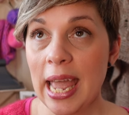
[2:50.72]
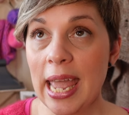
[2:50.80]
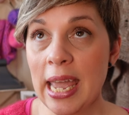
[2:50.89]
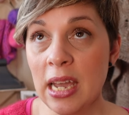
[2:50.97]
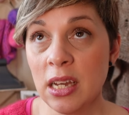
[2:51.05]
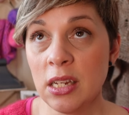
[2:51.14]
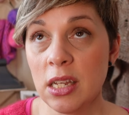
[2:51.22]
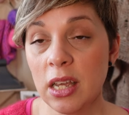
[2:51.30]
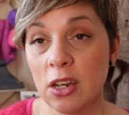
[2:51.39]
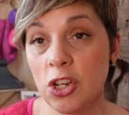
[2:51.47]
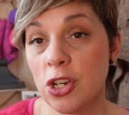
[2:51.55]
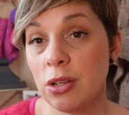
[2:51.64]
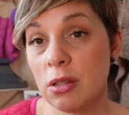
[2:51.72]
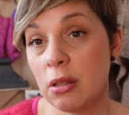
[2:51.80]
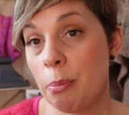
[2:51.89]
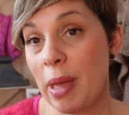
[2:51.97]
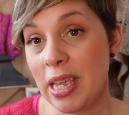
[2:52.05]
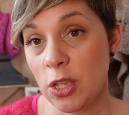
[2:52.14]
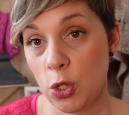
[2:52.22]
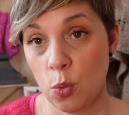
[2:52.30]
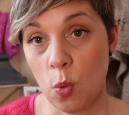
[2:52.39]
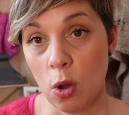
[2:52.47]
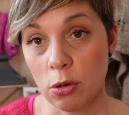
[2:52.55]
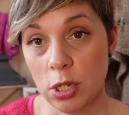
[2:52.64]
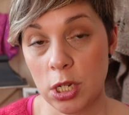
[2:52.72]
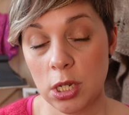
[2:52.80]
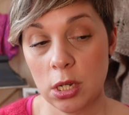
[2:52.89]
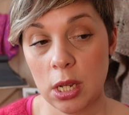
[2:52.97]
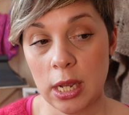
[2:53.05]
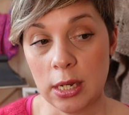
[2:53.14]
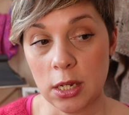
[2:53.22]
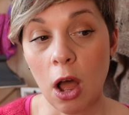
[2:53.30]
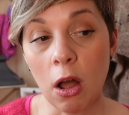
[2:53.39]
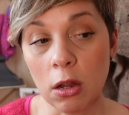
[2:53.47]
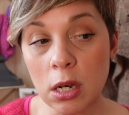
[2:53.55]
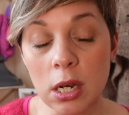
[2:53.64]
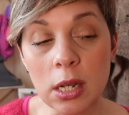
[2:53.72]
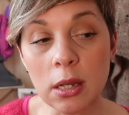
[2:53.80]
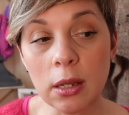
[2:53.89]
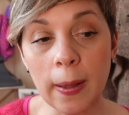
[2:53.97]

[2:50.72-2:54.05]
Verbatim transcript: and you can choose the base you want it on.